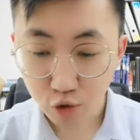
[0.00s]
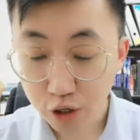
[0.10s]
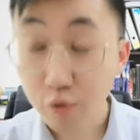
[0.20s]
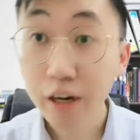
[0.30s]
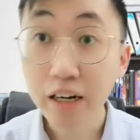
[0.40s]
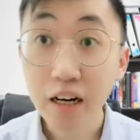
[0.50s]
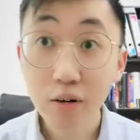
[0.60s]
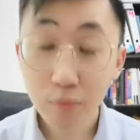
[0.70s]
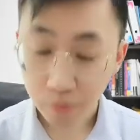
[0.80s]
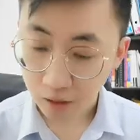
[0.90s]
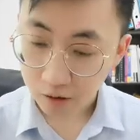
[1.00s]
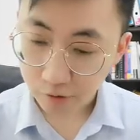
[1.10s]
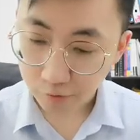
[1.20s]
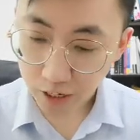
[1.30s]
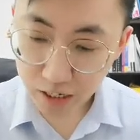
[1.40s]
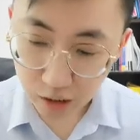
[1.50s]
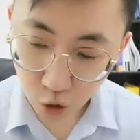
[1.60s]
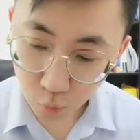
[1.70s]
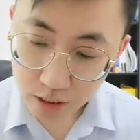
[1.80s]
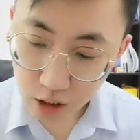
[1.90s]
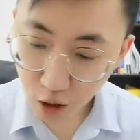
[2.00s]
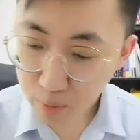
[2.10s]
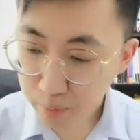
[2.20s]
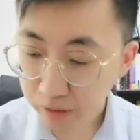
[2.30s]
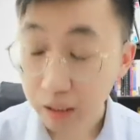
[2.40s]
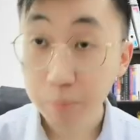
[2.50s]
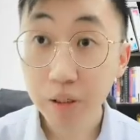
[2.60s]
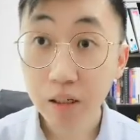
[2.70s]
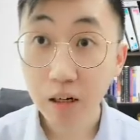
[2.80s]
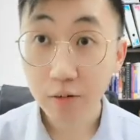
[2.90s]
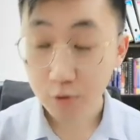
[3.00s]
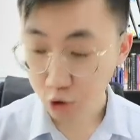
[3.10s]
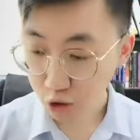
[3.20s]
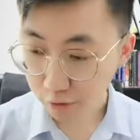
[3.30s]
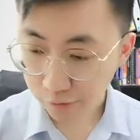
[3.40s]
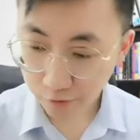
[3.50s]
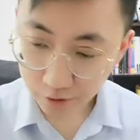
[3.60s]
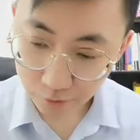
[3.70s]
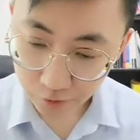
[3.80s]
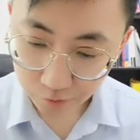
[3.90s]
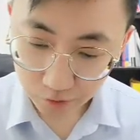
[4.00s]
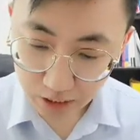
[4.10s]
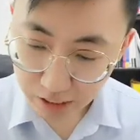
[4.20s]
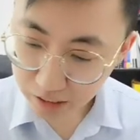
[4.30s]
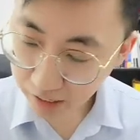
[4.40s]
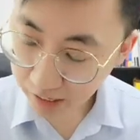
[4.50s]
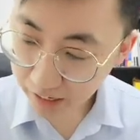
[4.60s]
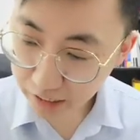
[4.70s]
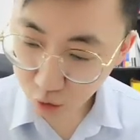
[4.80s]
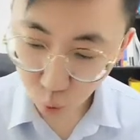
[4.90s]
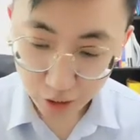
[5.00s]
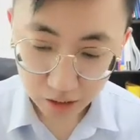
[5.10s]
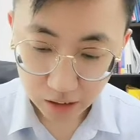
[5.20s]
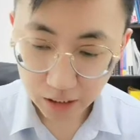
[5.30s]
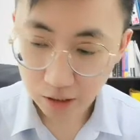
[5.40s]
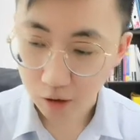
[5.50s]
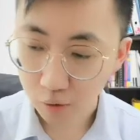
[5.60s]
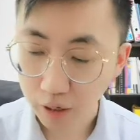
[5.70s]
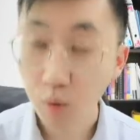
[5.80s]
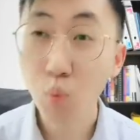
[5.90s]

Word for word: 3 right now find the lowest common multiple of 12 15 and 20 all right